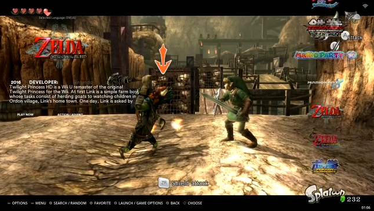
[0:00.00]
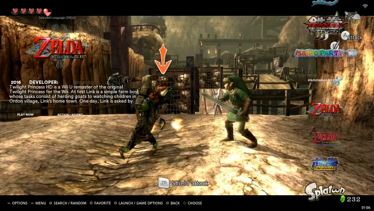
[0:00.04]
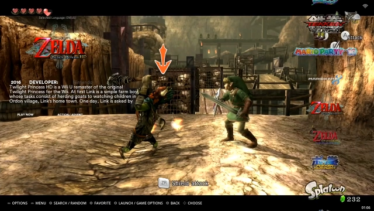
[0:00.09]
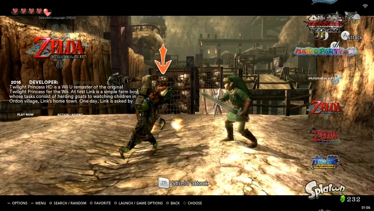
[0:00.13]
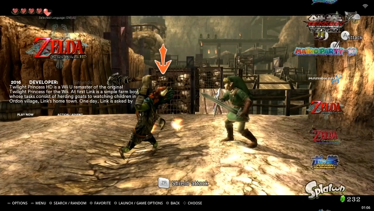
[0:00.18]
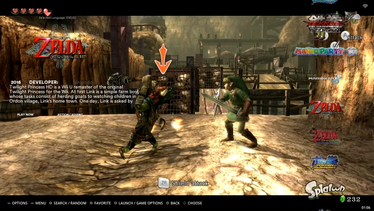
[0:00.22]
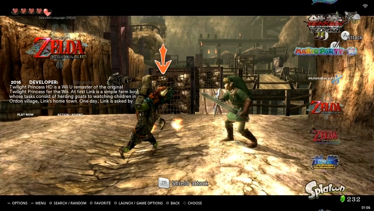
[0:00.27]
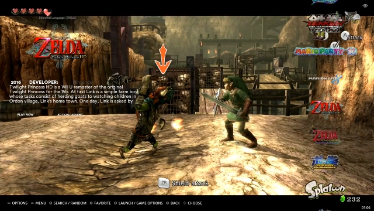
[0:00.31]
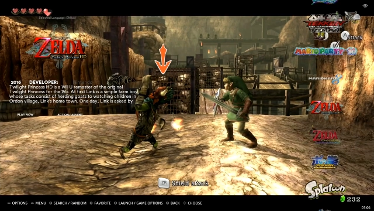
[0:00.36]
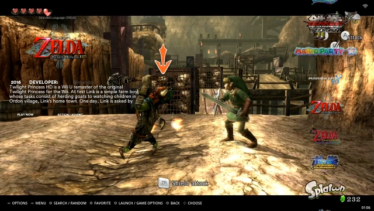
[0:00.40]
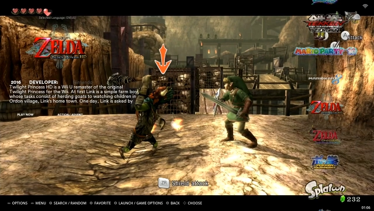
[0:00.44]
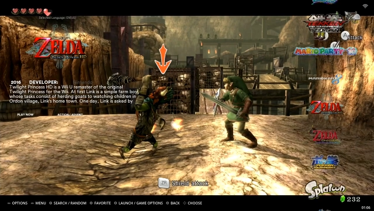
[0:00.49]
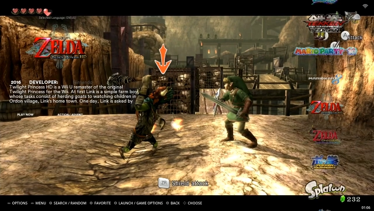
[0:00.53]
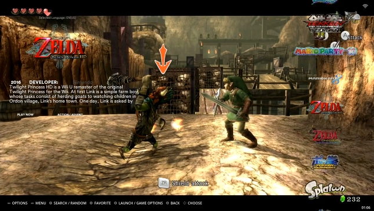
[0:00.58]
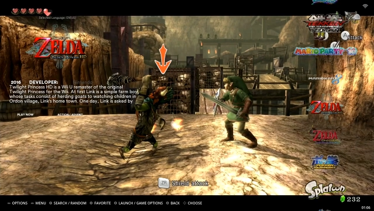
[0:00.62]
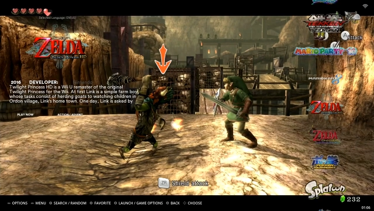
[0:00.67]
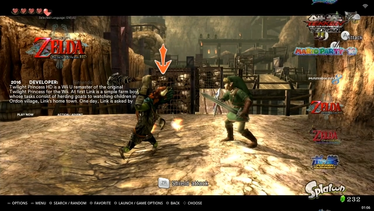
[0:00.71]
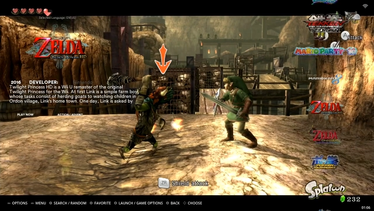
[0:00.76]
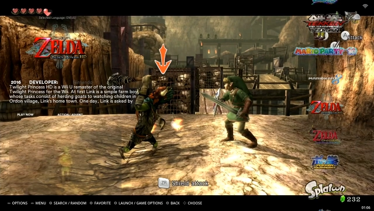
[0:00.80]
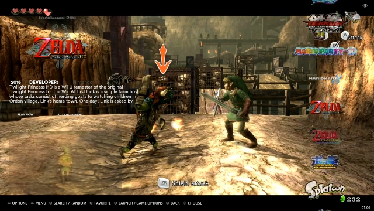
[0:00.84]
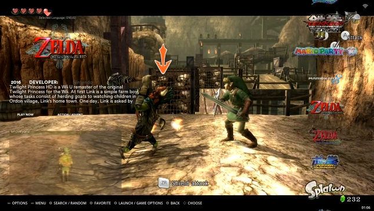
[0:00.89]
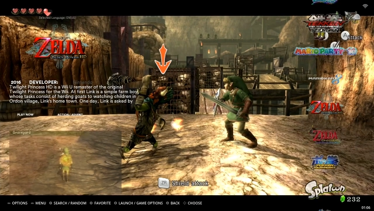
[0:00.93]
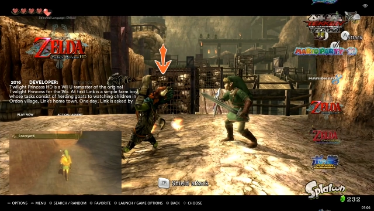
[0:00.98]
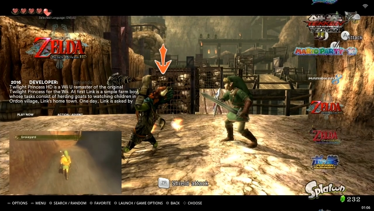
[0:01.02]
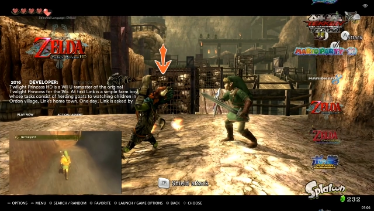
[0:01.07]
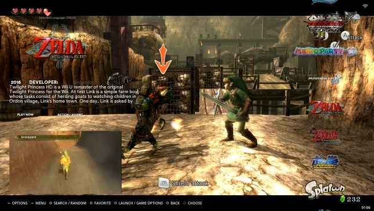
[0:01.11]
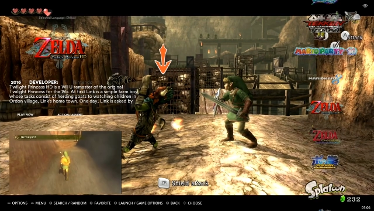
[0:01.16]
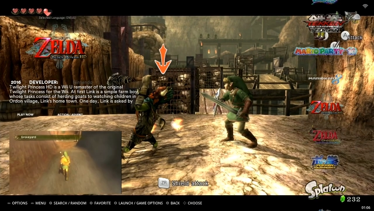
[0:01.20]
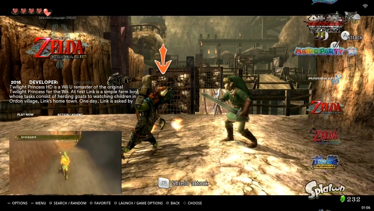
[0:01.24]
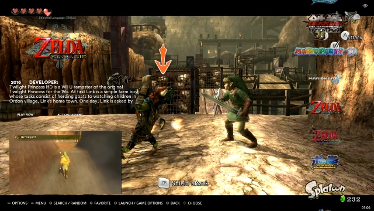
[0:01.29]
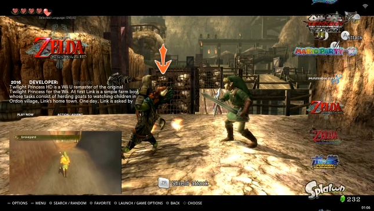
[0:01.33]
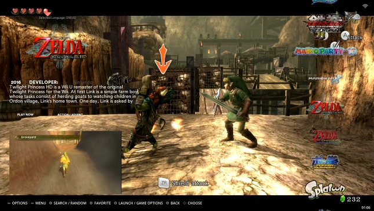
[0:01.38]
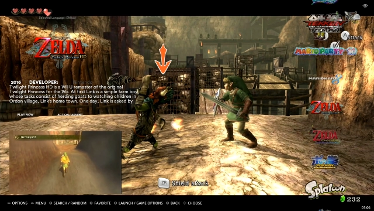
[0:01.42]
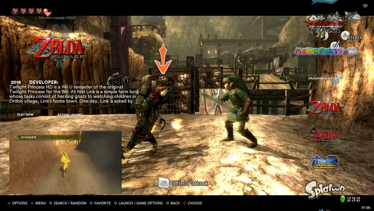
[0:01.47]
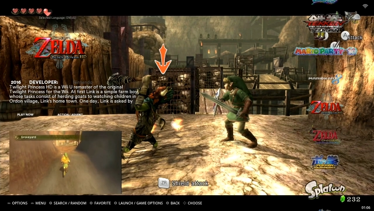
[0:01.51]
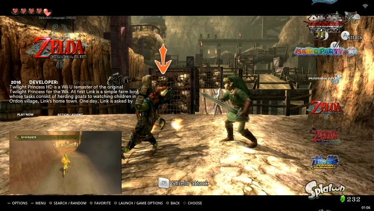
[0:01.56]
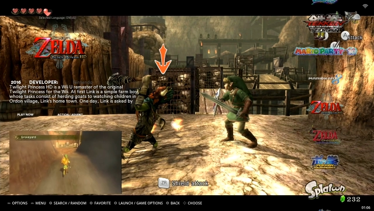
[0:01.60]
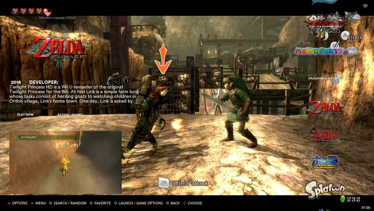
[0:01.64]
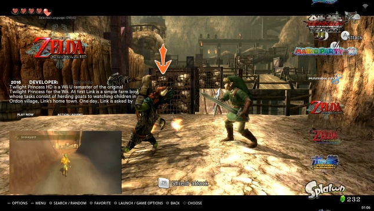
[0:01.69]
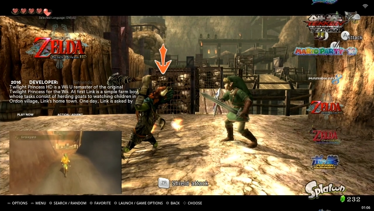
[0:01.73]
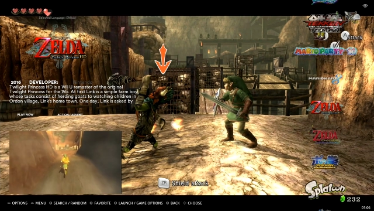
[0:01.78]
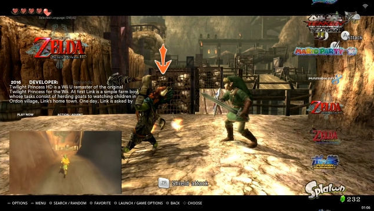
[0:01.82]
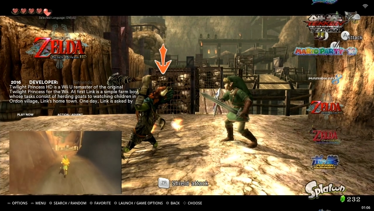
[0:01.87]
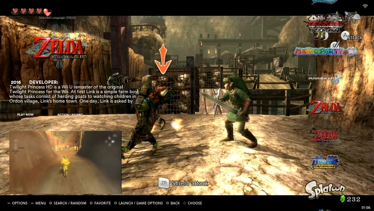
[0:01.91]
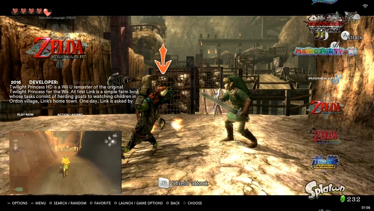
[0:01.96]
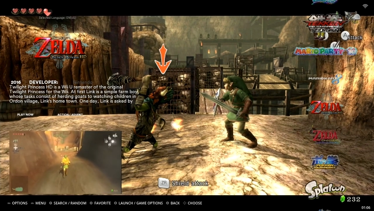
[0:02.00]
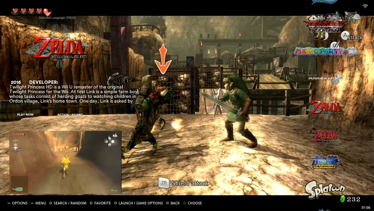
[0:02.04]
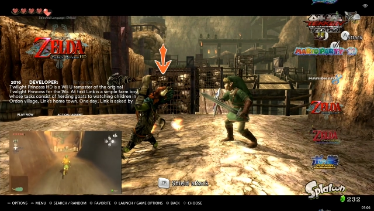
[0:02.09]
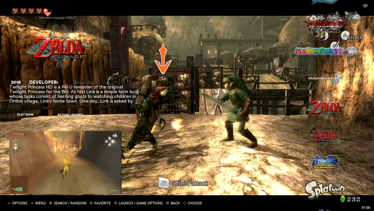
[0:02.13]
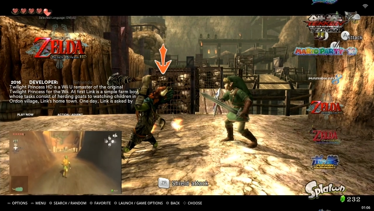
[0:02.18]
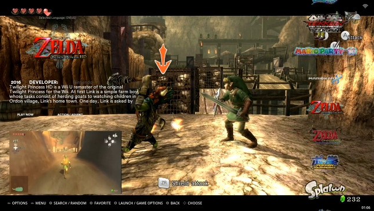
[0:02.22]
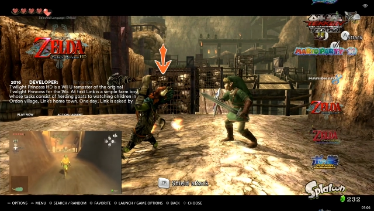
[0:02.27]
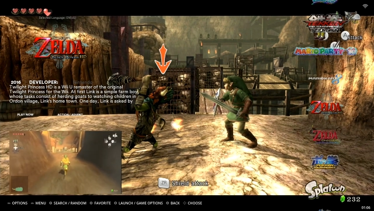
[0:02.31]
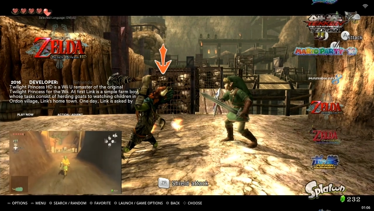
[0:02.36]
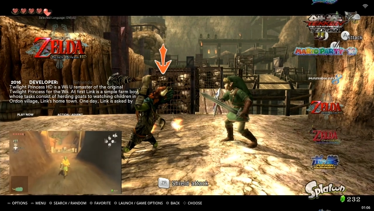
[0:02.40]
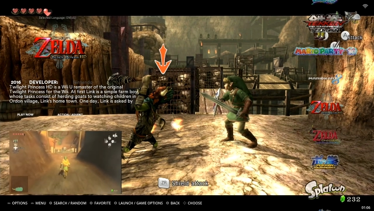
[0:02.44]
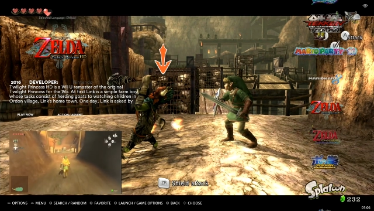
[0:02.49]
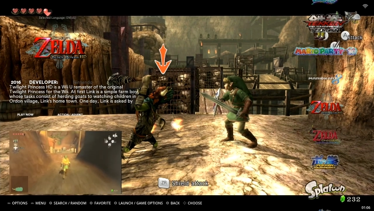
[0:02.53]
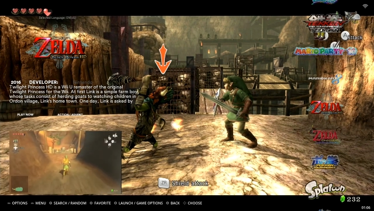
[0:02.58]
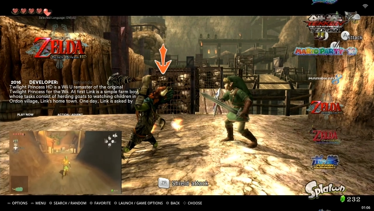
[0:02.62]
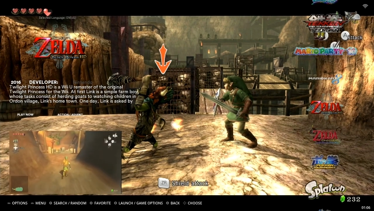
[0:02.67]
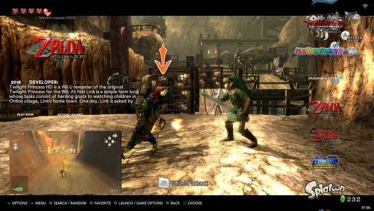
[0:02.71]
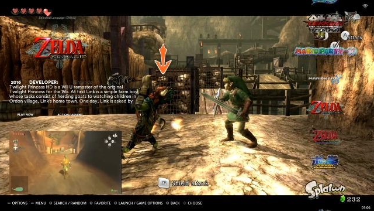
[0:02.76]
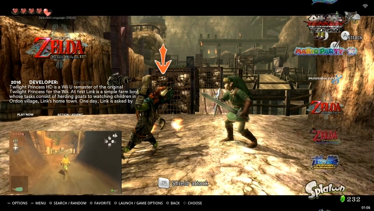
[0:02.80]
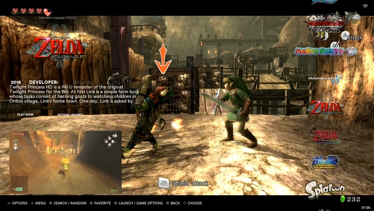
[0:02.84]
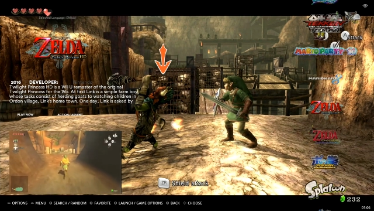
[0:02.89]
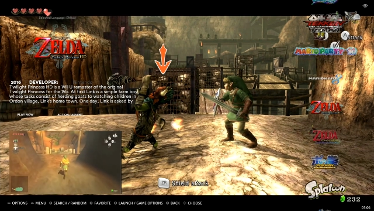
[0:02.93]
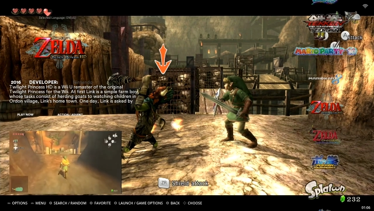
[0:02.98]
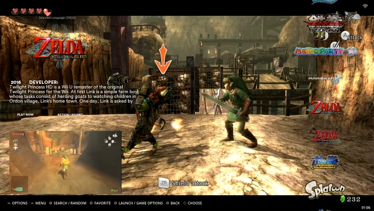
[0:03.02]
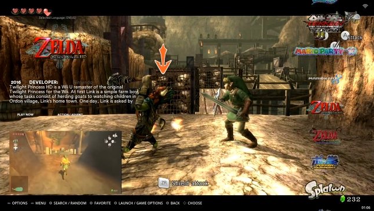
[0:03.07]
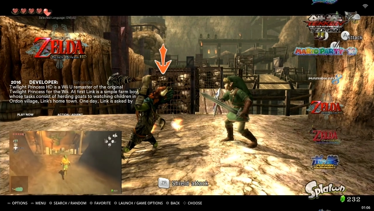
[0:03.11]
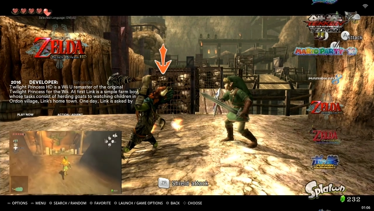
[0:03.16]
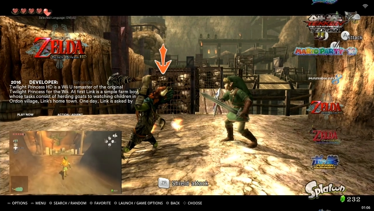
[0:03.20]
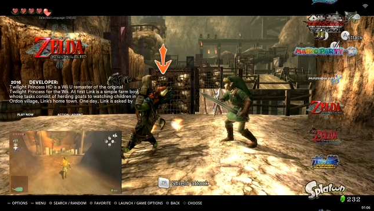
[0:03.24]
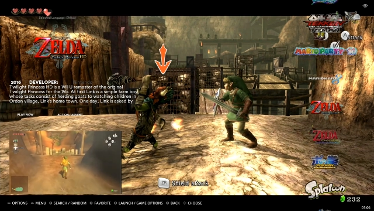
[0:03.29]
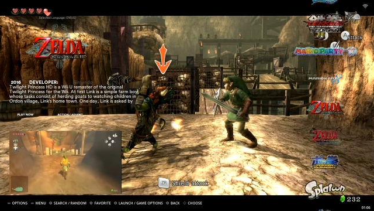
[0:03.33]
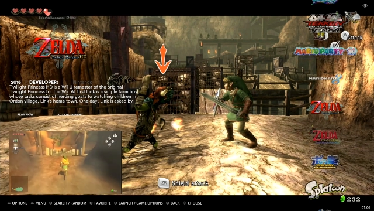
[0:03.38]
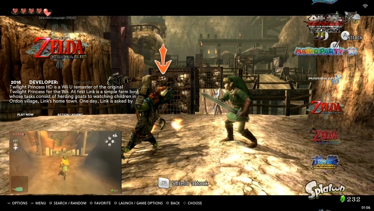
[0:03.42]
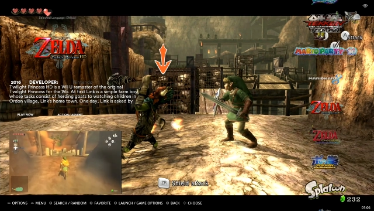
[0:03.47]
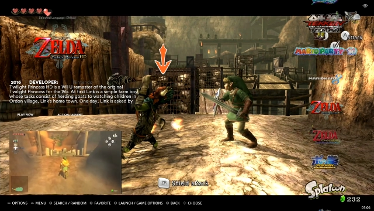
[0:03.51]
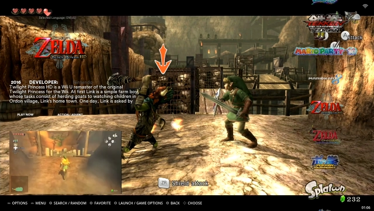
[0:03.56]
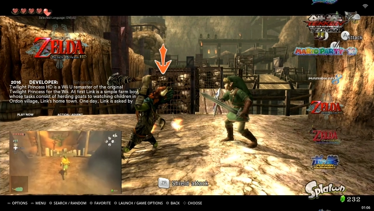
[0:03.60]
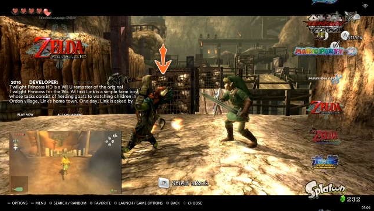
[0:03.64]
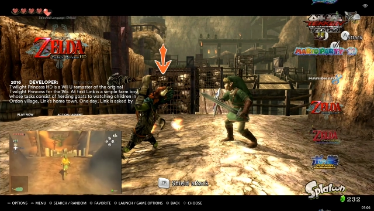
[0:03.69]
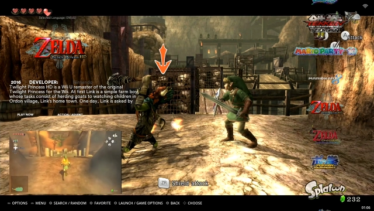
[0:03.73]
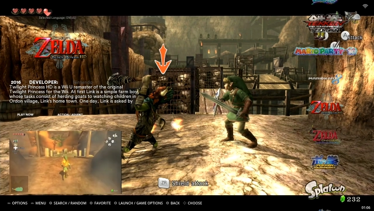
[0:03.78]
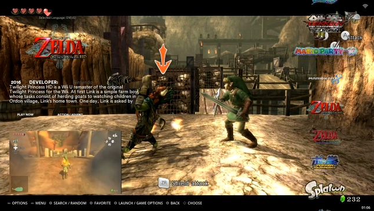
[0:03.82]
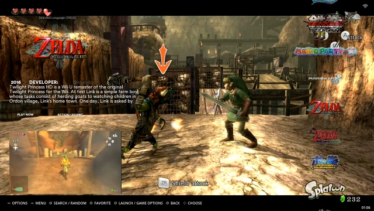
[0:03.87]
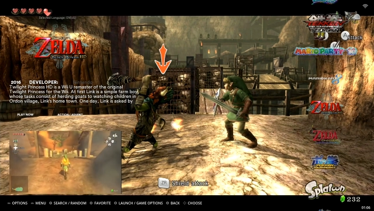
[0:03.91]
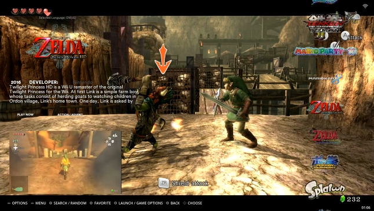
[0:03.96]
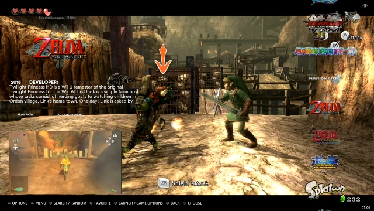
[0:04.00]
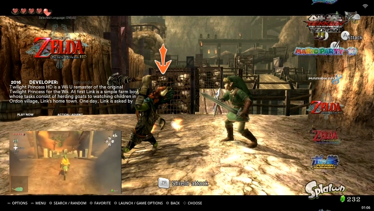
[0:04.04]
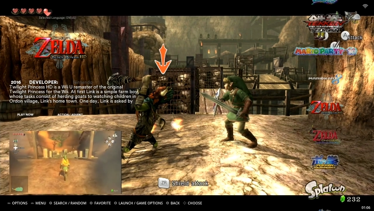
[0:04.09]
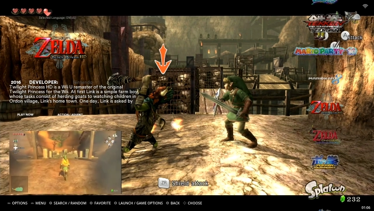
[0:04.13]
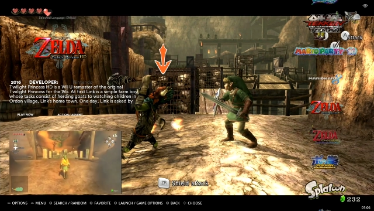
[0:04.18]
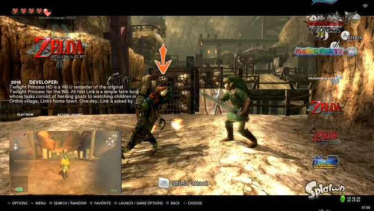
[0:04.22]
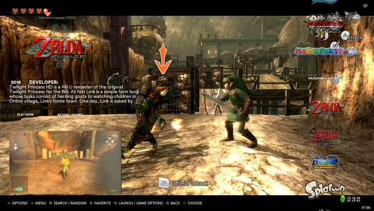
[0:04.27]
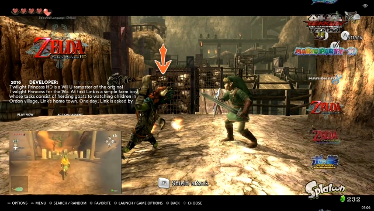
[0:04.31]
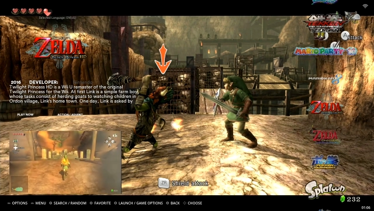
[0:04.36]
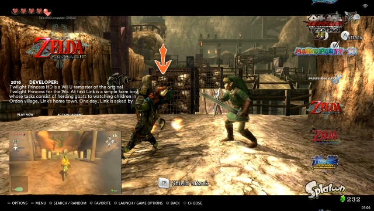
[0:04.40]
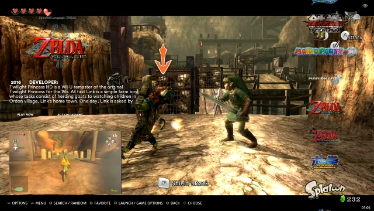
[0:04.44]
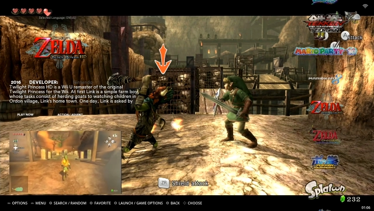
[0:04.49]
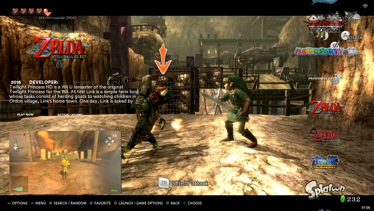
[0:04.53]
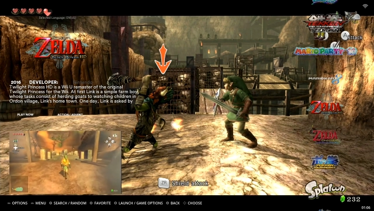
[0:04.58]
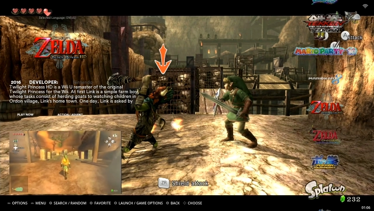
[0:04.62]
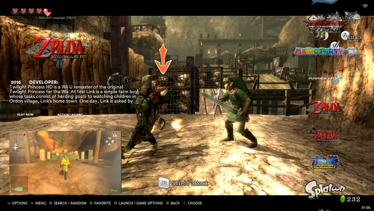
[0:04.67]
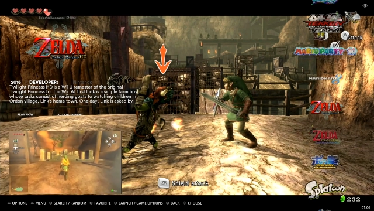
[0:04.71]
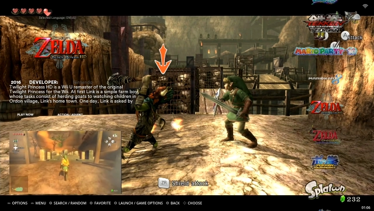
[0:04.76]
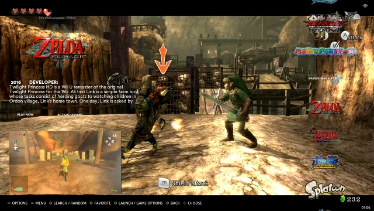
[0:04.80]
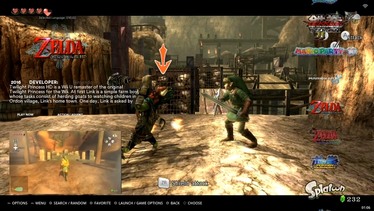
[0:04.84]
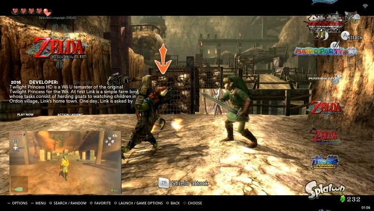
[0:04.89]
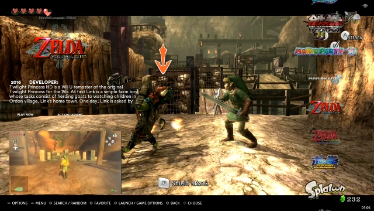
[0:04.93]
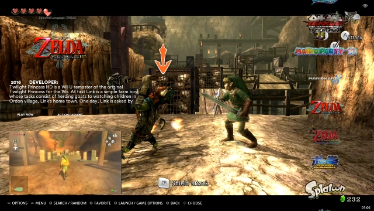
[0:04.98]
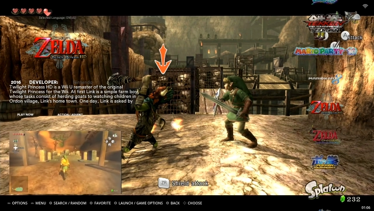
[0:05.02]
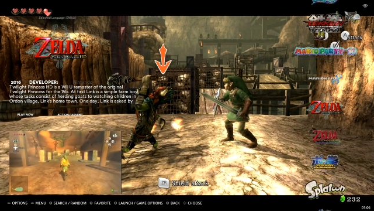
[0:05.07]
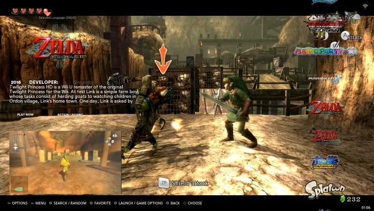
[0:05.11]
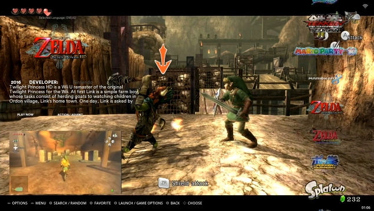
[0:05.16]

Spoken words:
(no speaker visible)